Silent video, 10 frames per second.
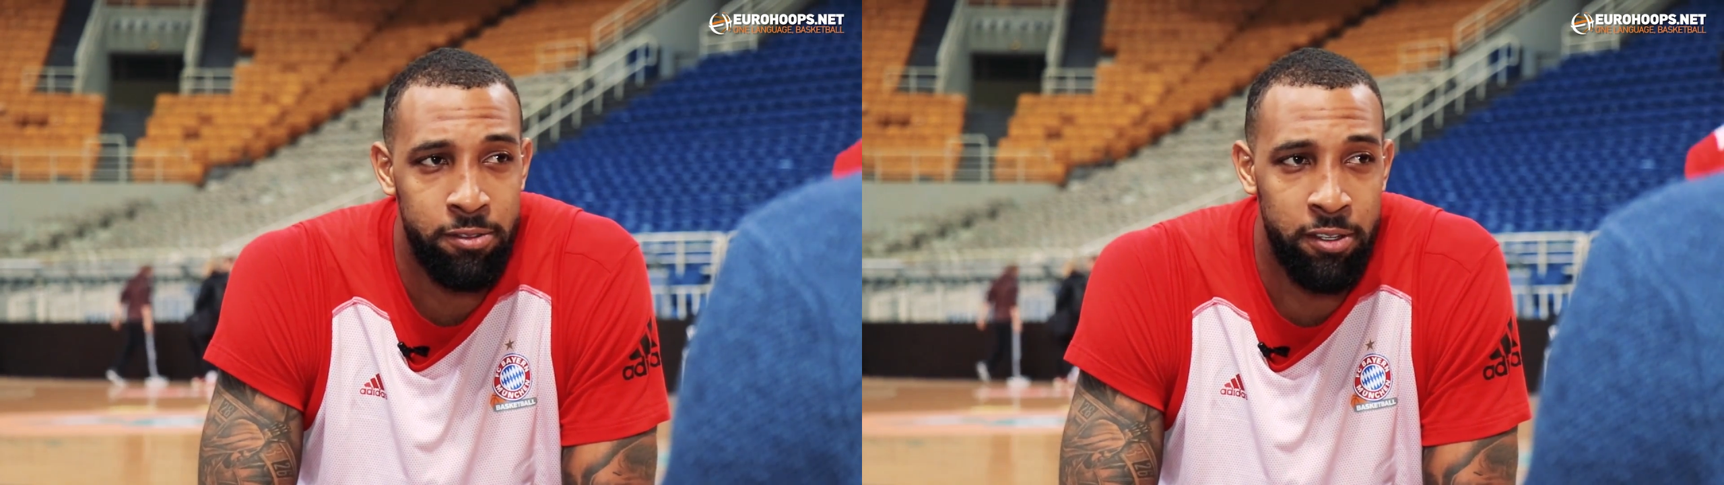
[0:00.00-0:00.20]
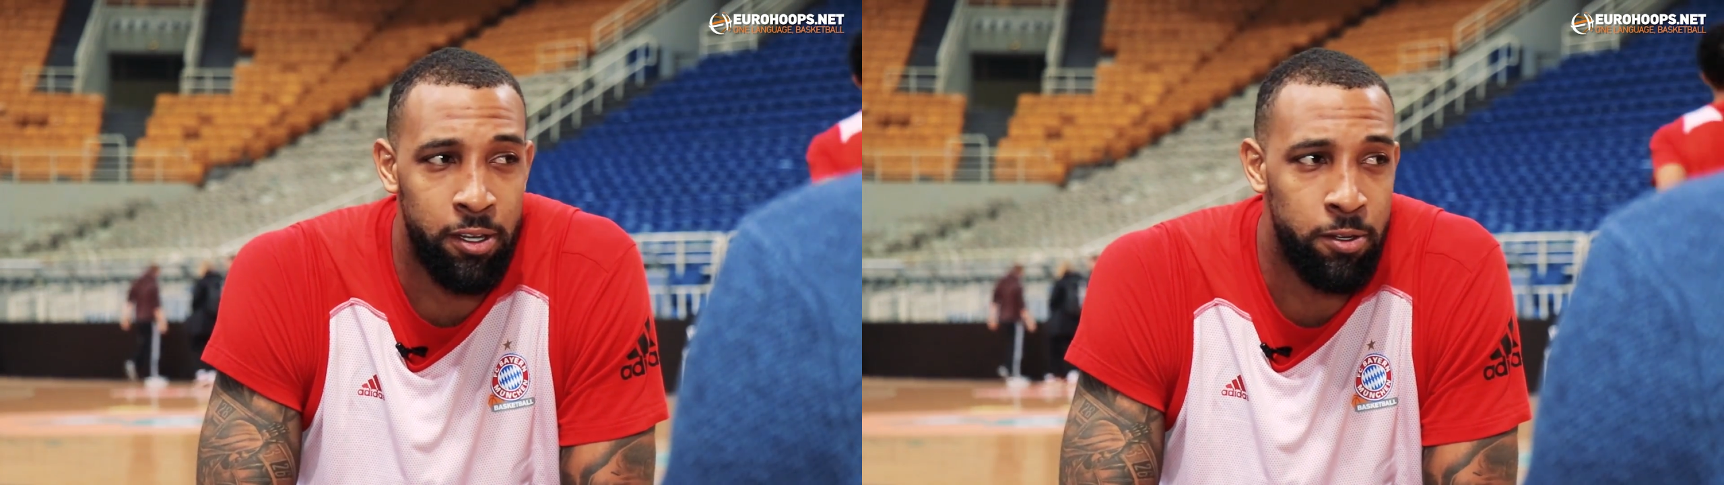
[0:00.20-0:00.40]

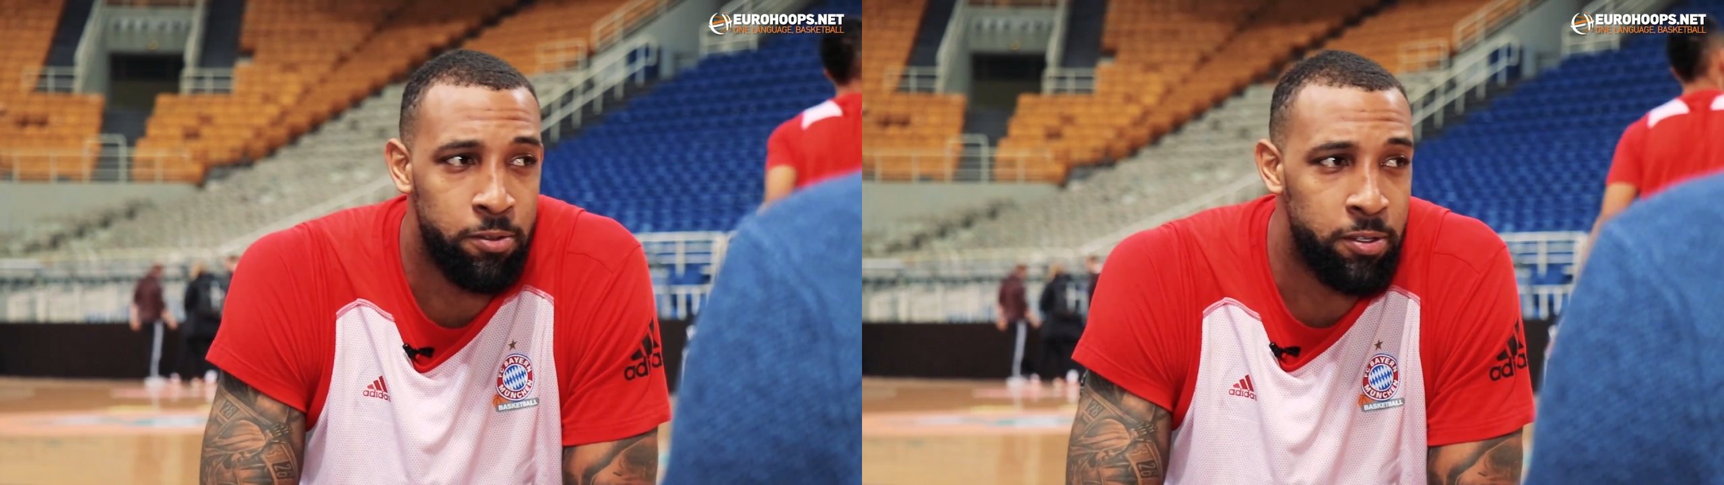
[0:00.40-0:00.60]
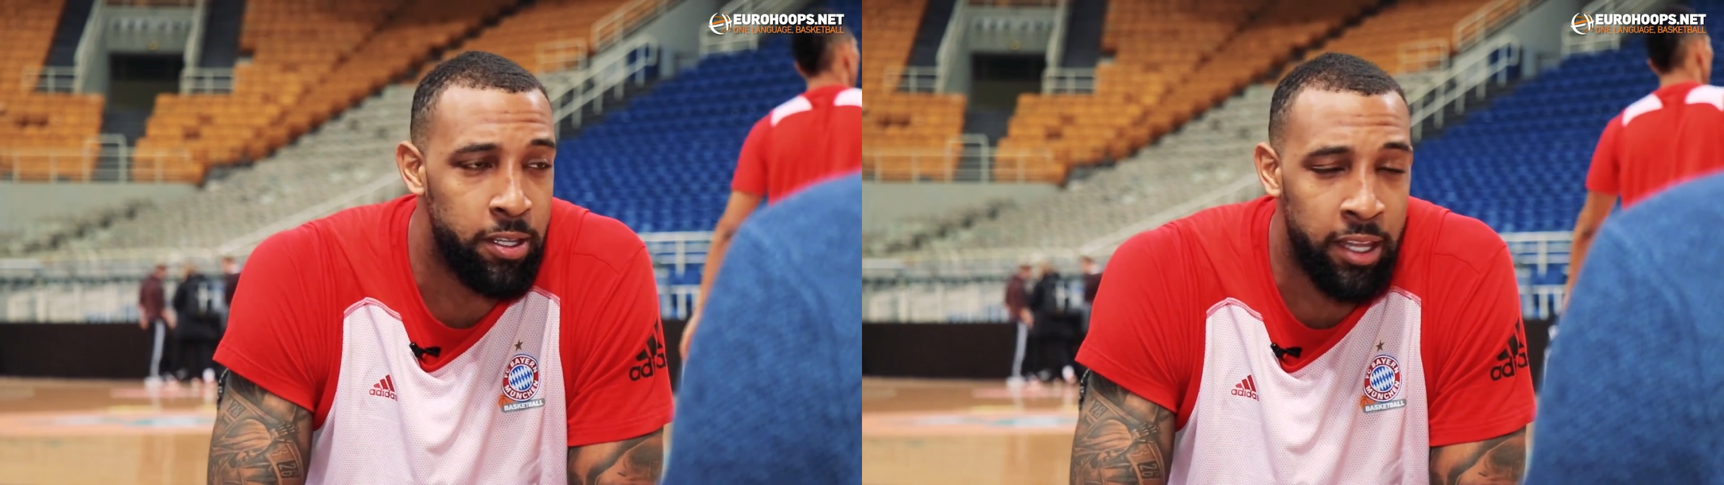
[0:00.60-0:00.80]
the
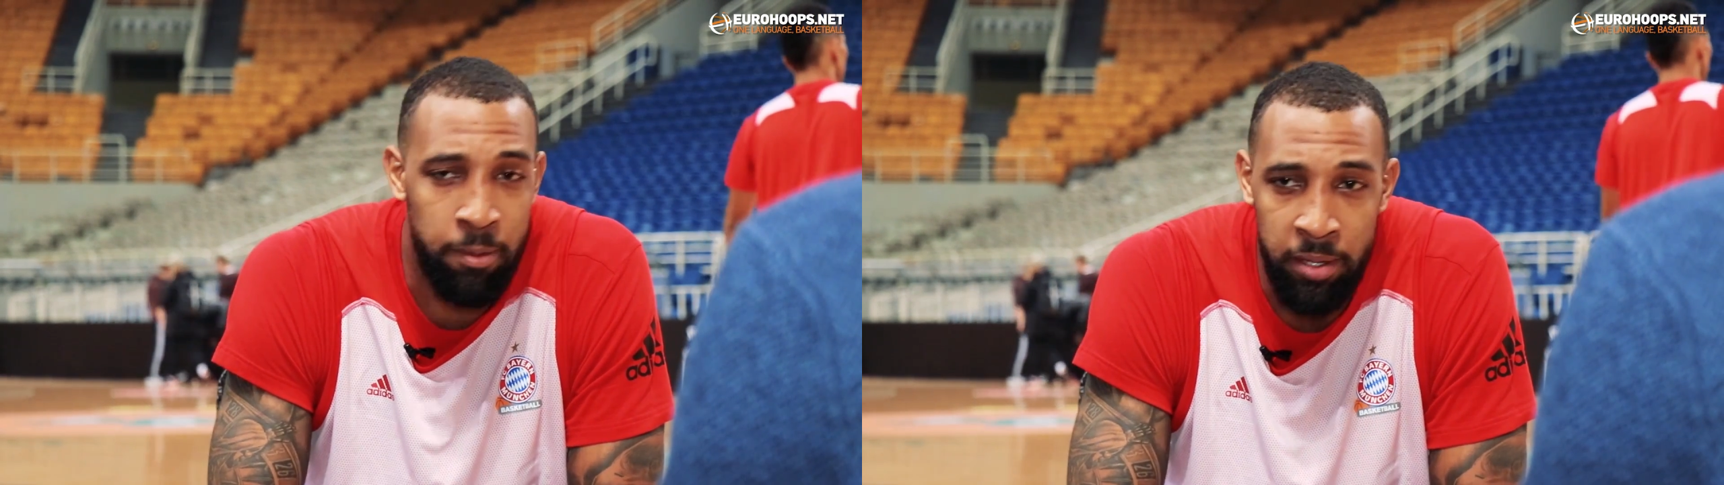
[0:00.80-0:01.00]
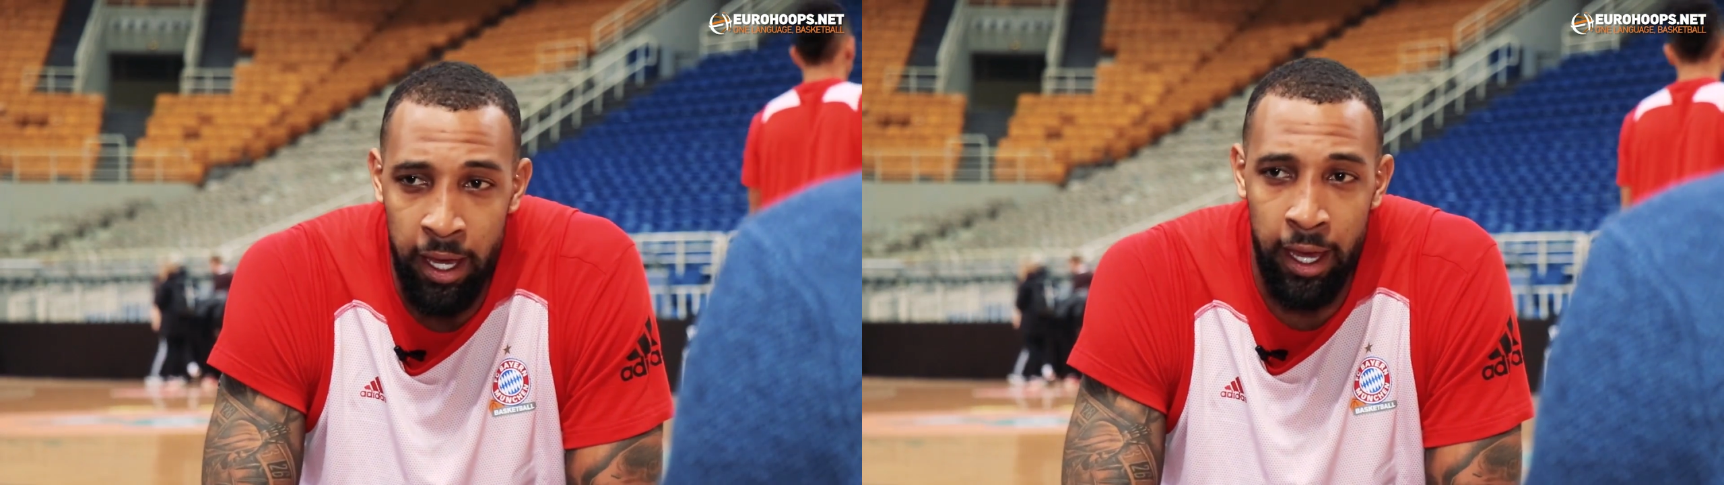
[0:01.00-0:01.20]

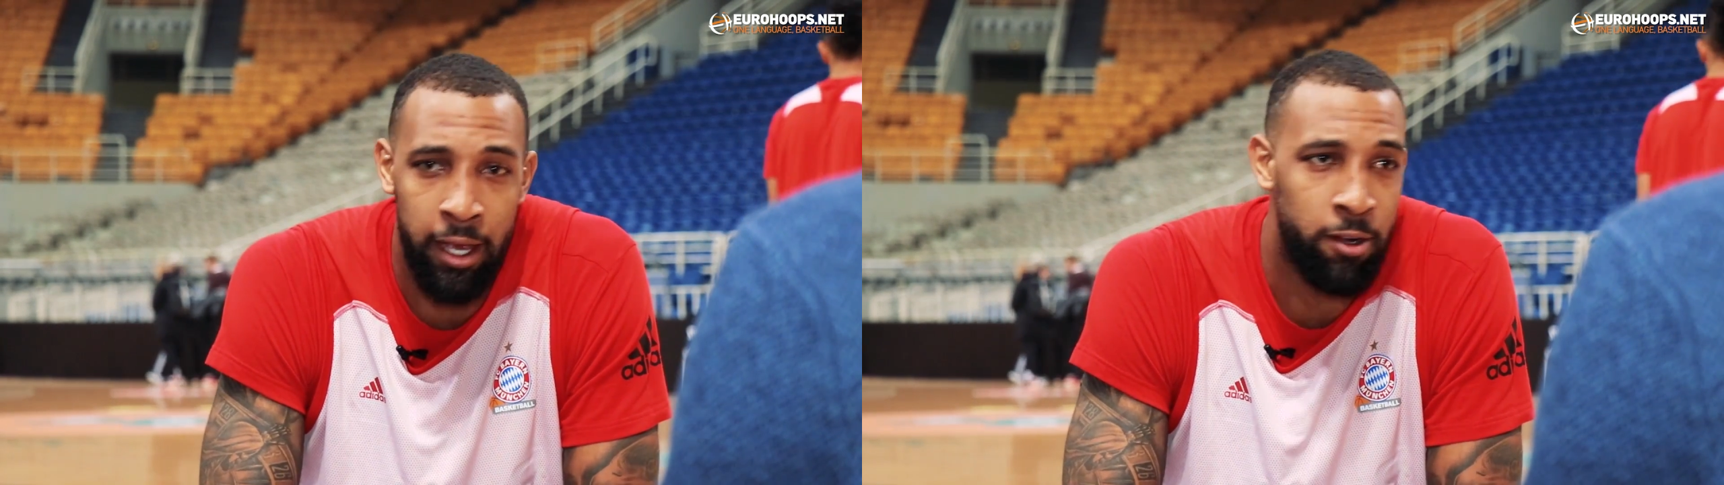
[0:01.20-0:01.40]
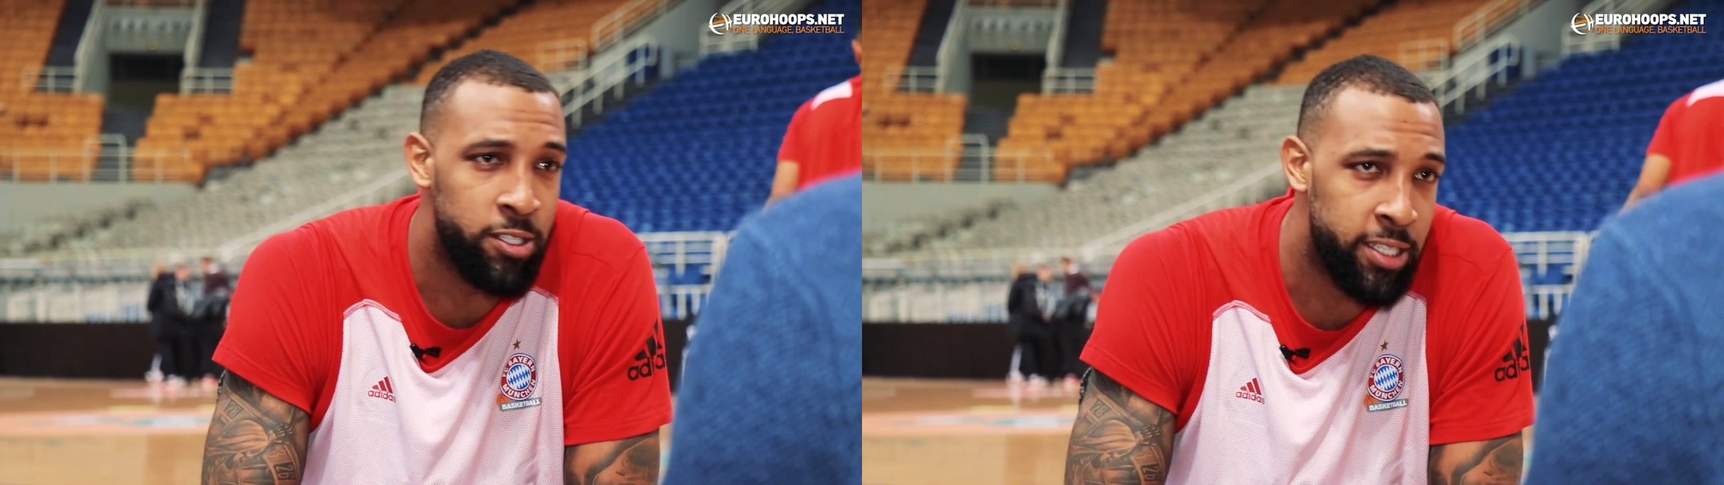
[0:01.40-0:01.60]

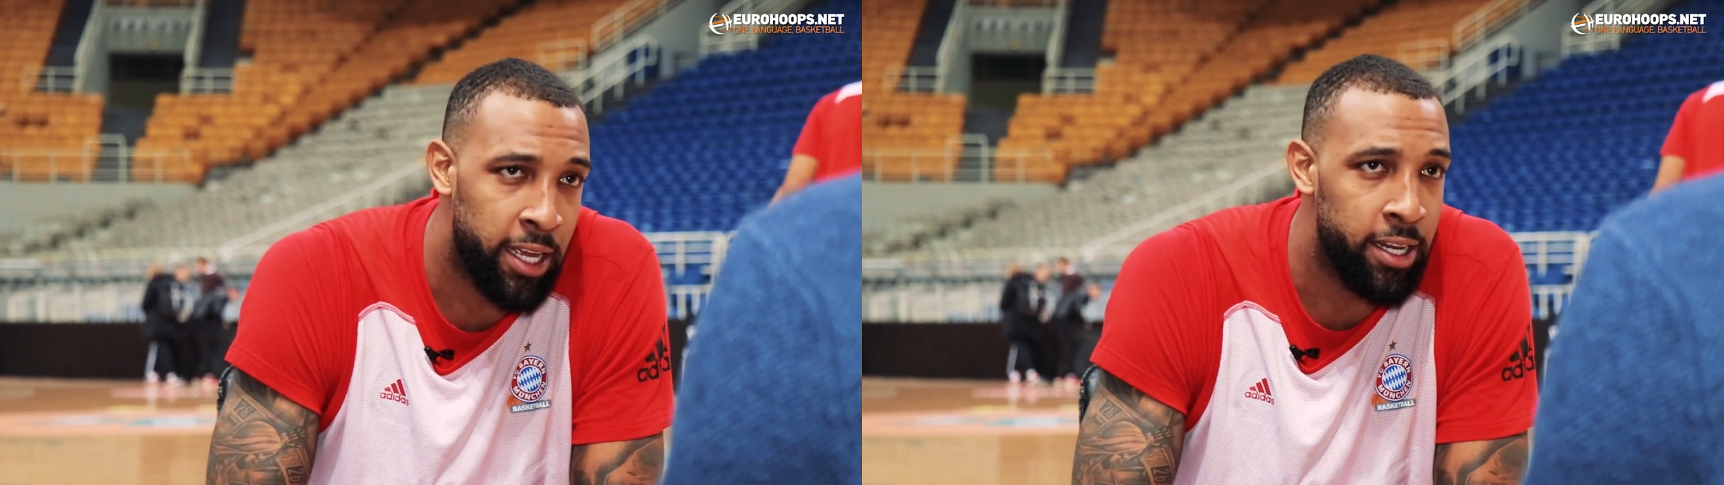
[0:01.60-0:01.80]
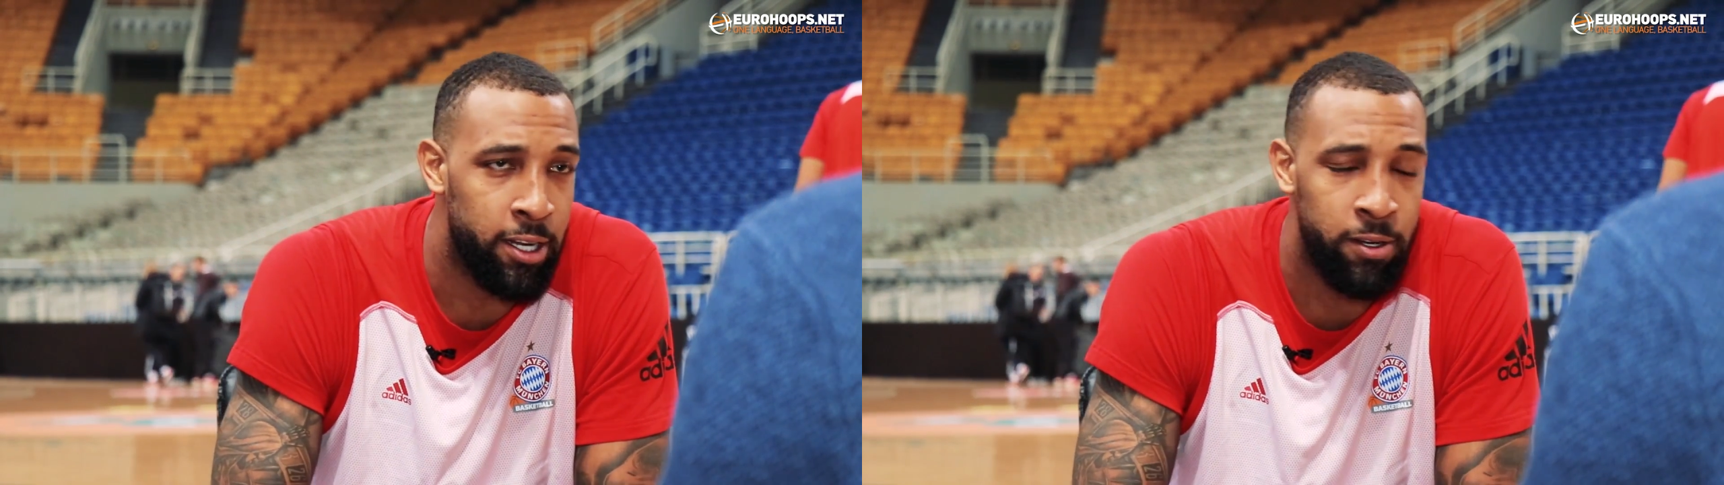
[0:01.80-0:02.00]
NBA or
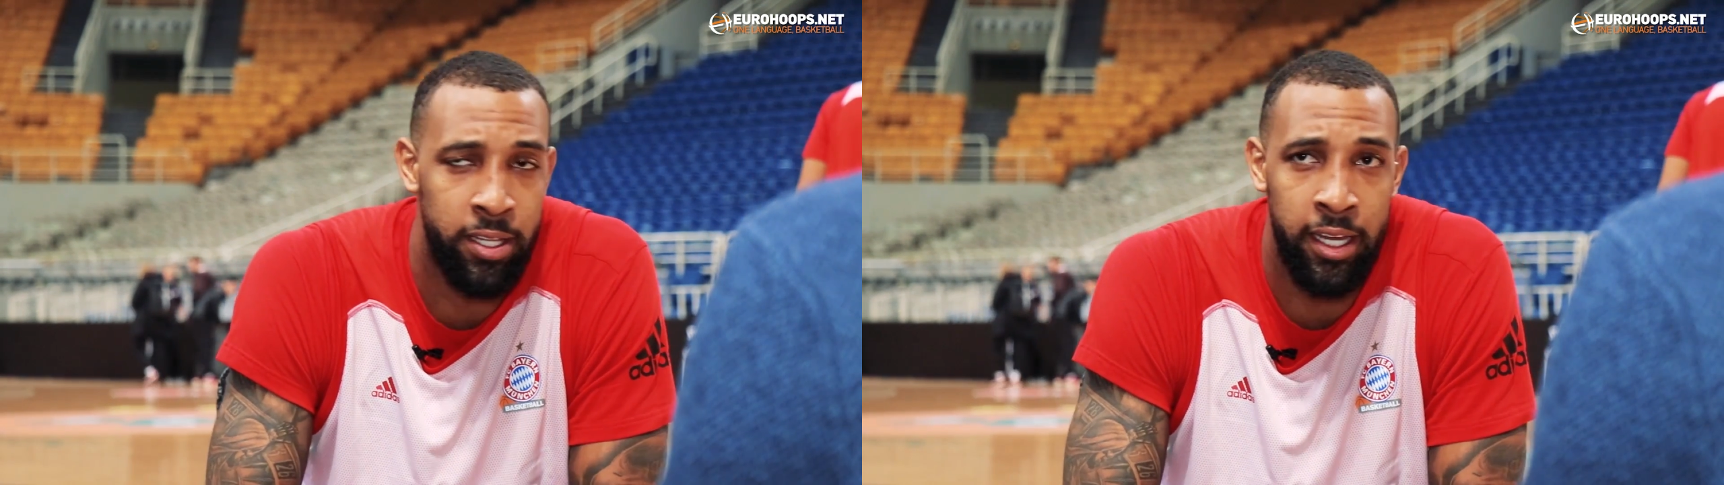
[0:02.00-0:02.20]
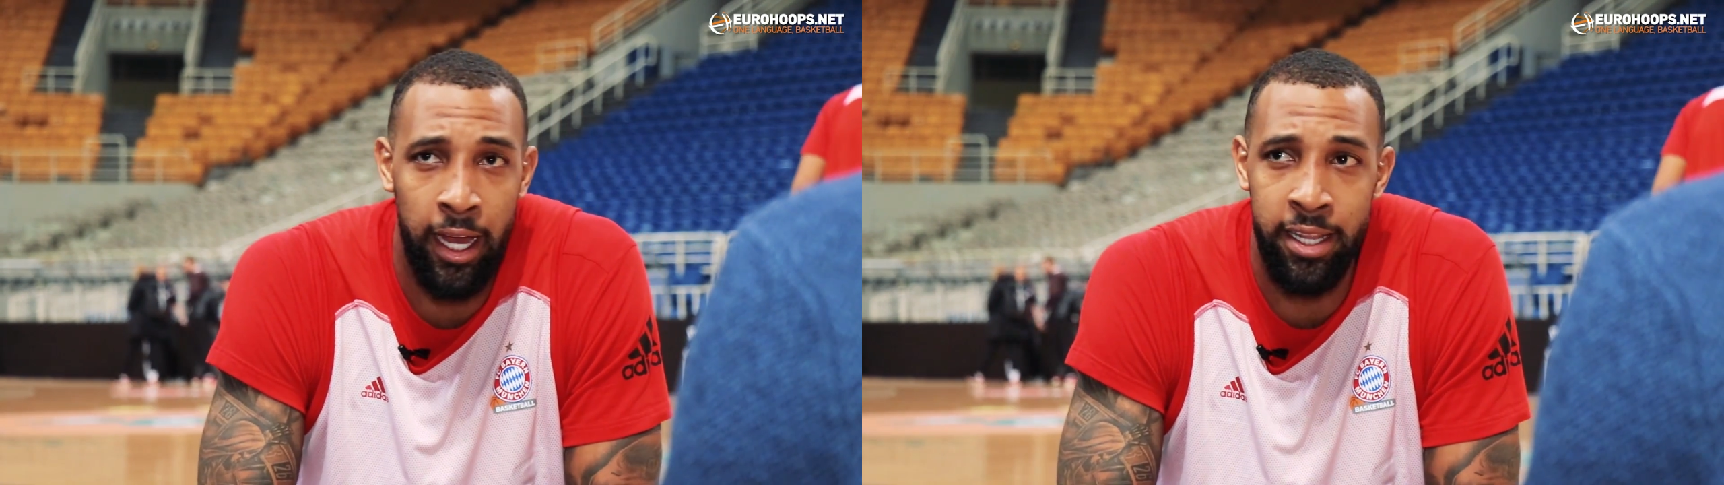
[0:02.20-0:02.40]
staying in EuroLeague.